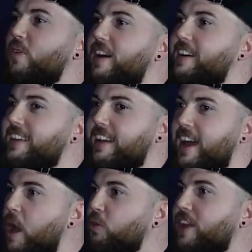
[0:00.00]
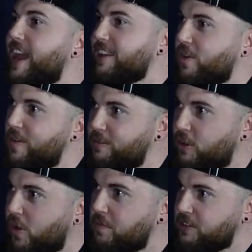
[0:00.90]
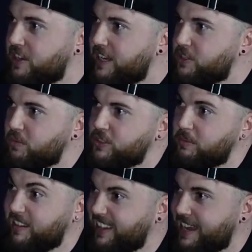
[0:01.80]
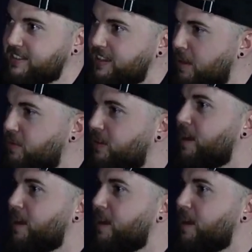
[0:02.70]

I'm not like i am not getting any con- confrontation with somebody like instantly.